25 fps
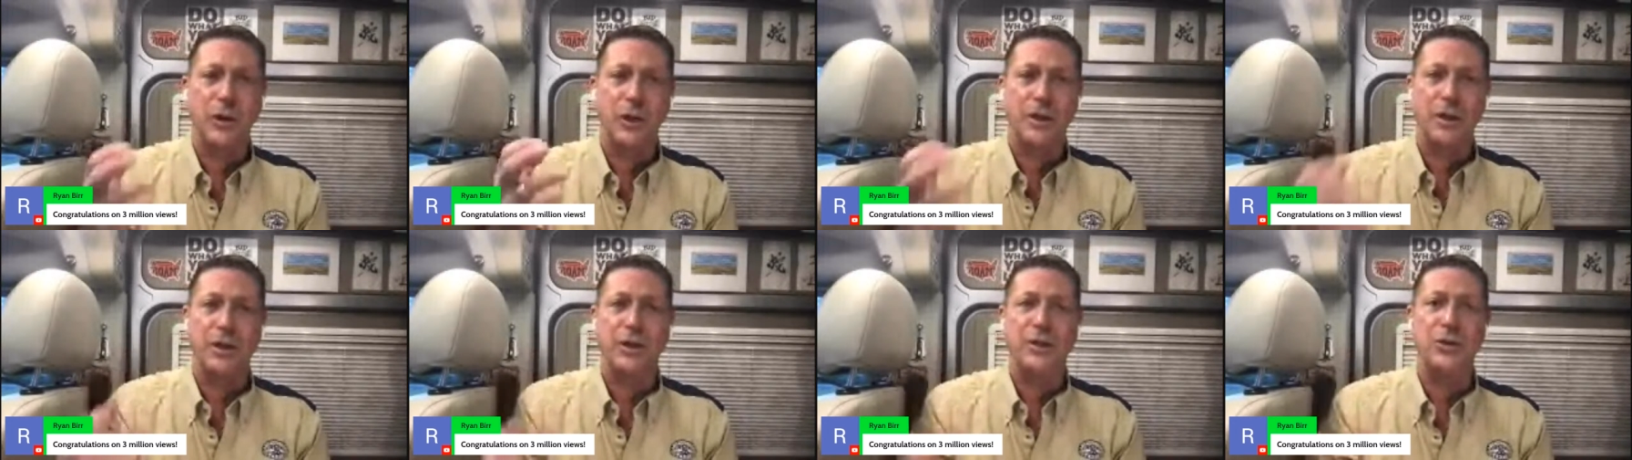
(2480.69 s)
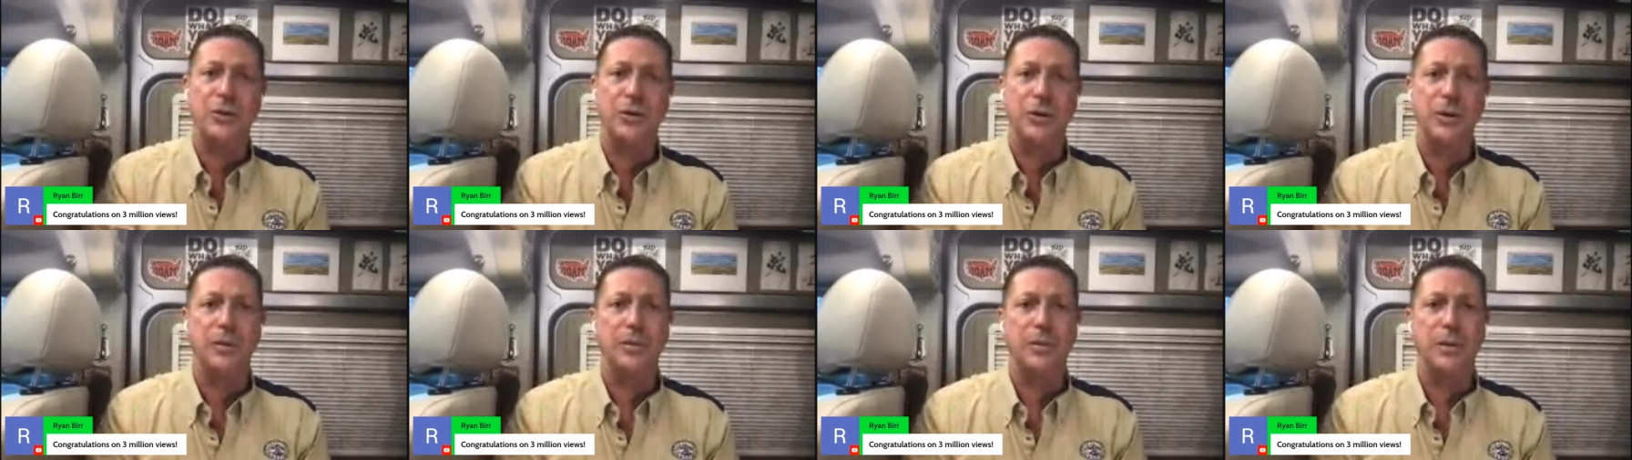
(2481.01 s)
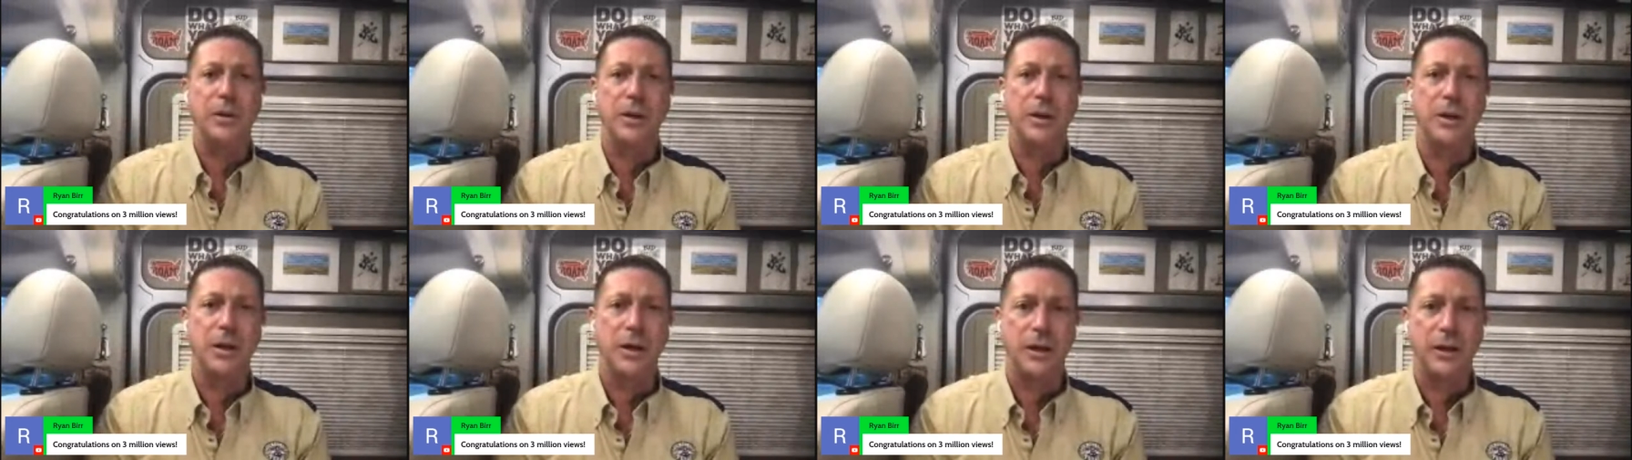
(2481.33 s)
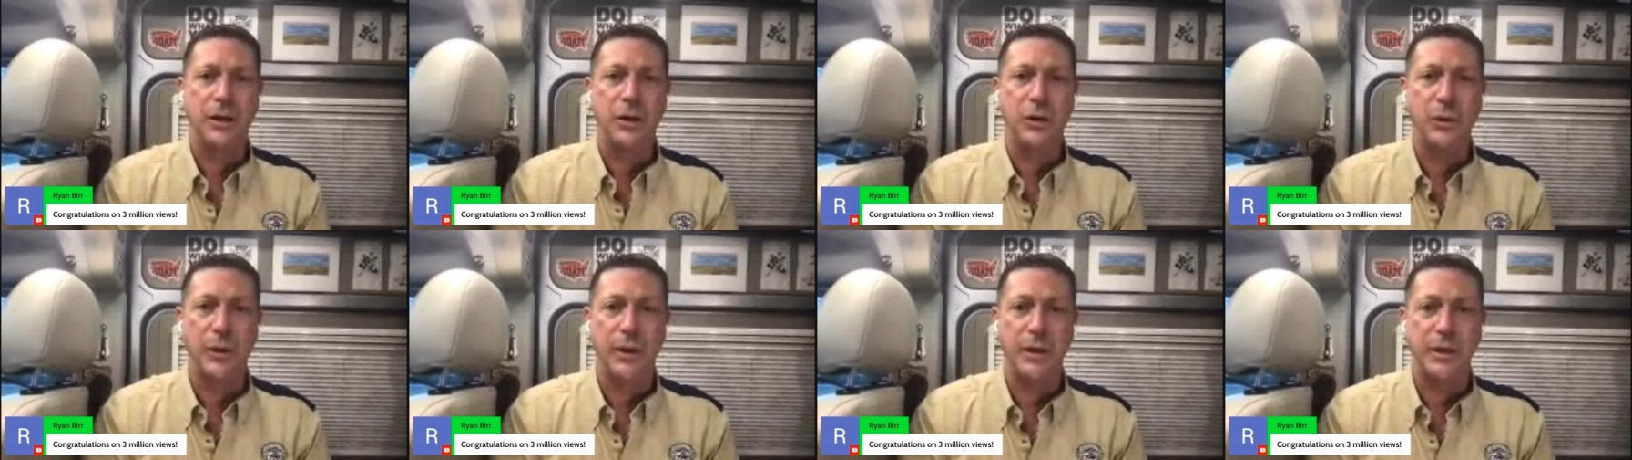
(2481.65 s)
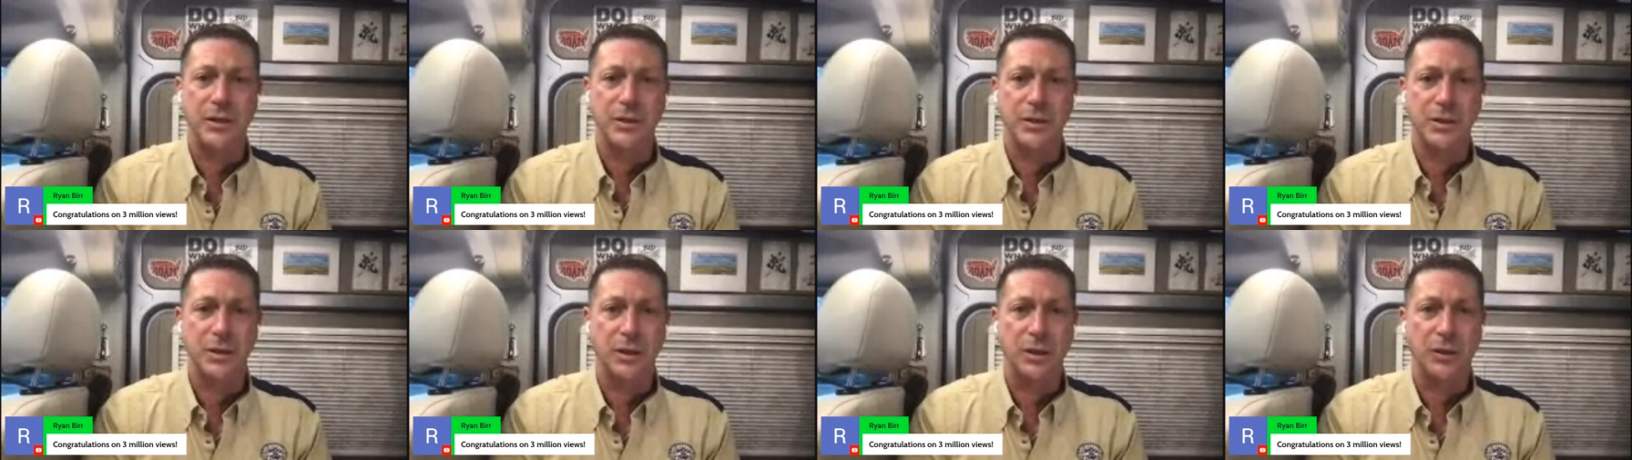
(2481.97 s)
What can I do to uh,
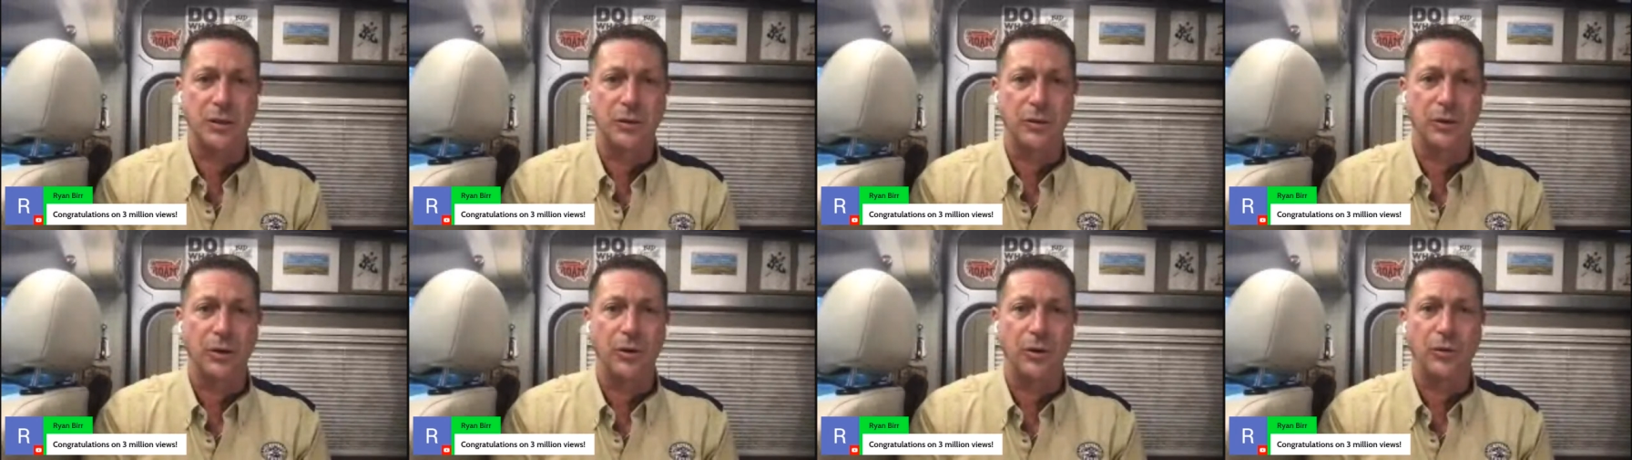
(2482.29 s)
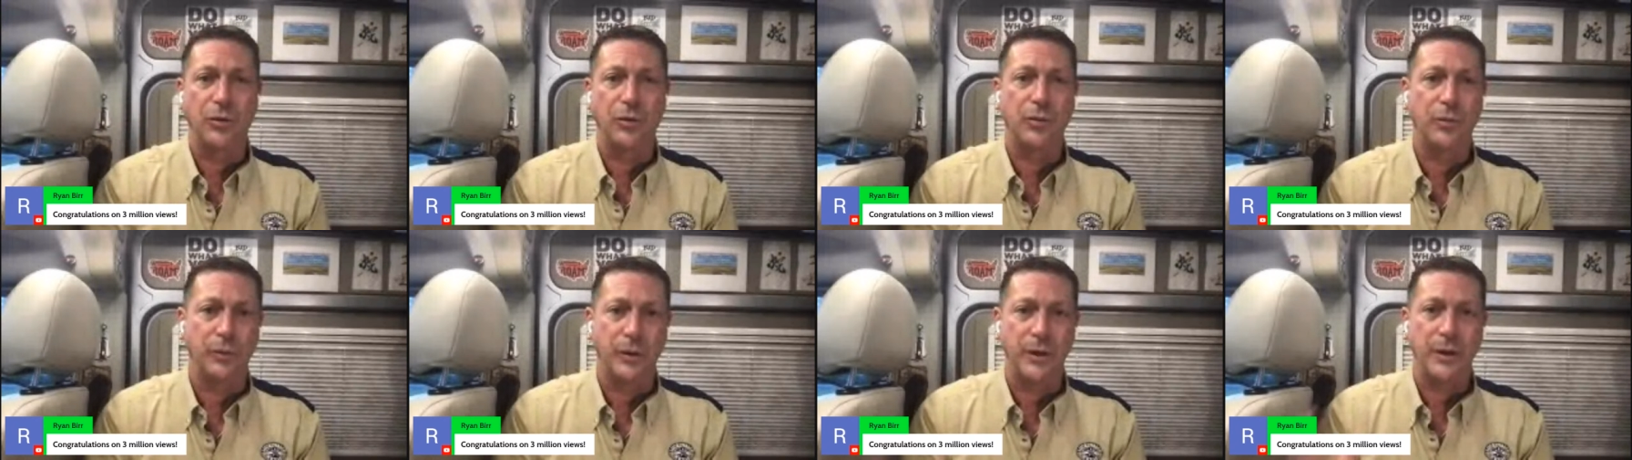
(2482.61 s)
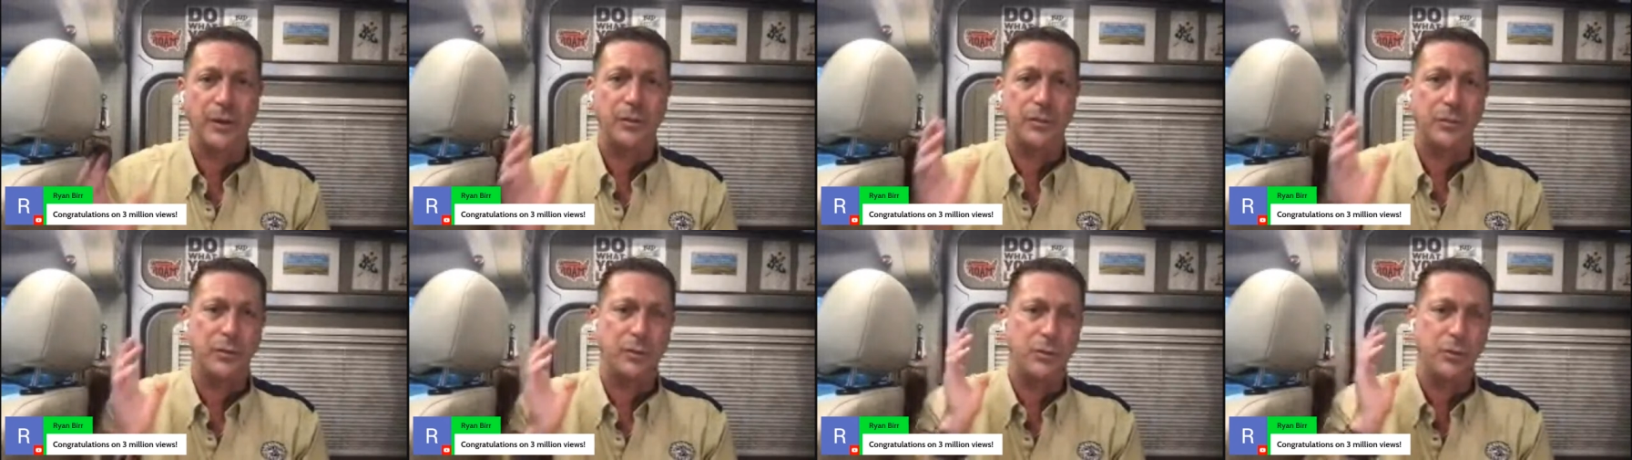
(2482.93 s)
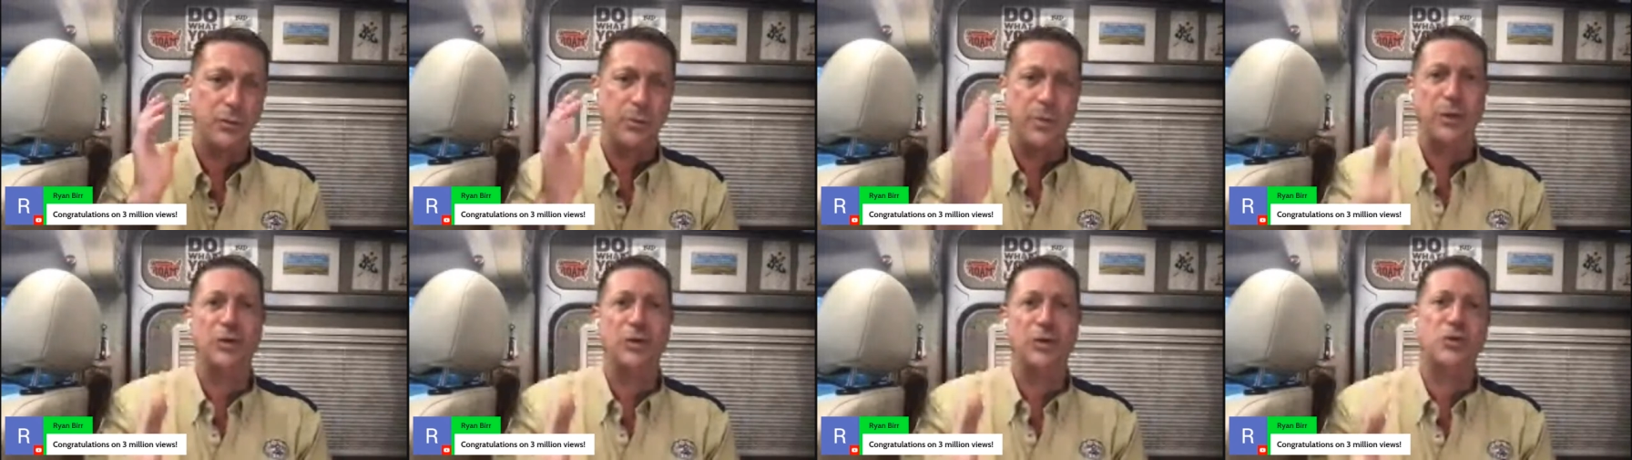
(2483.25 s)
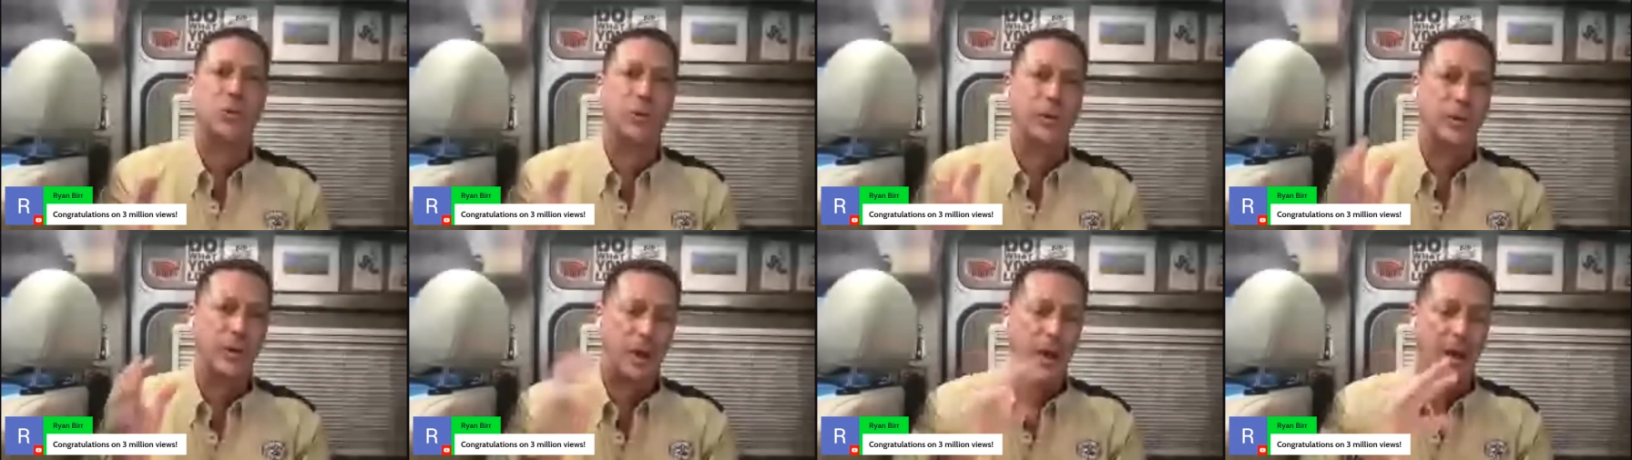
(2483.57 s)
increase uh, growth, re do
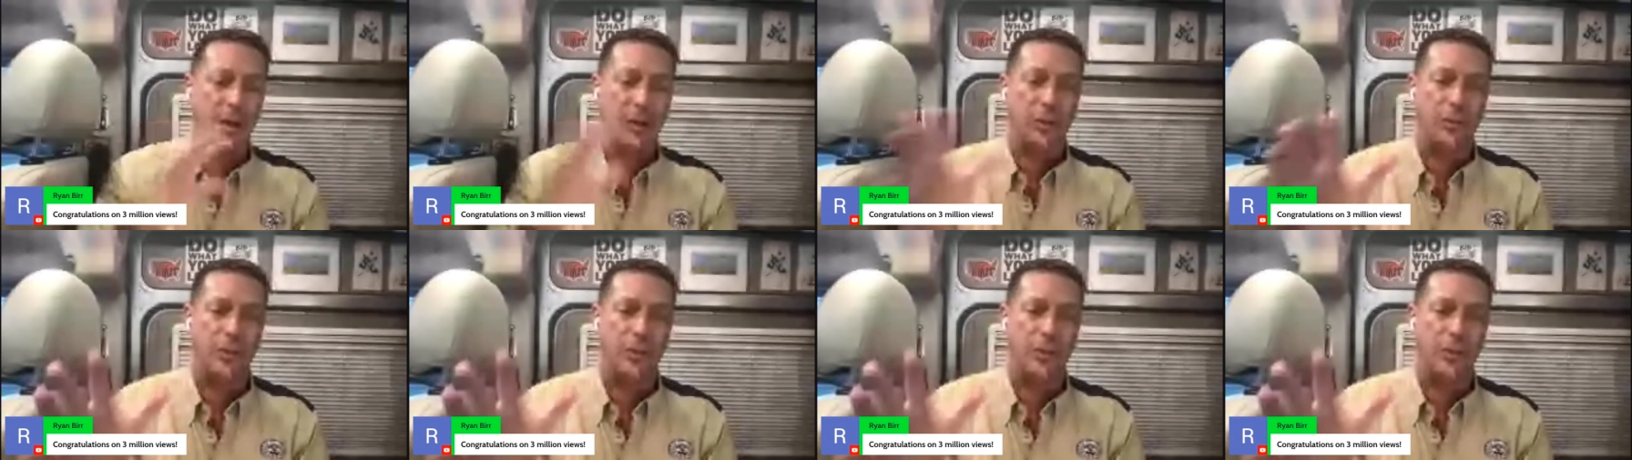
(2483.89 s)
better storytelling?